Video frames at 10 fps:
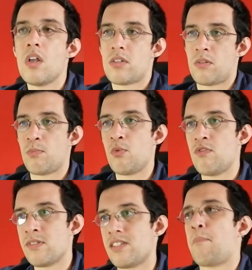Sort of
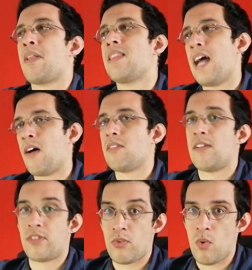movements up and down,
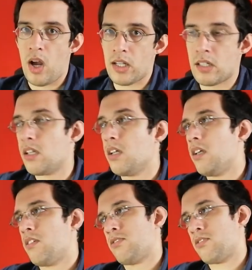left and right,
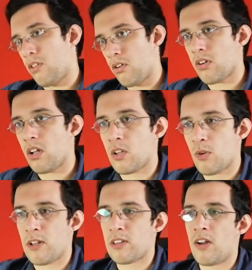circle
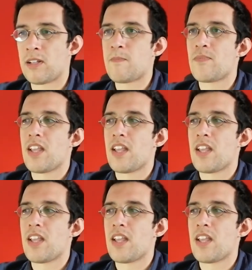and whatnot.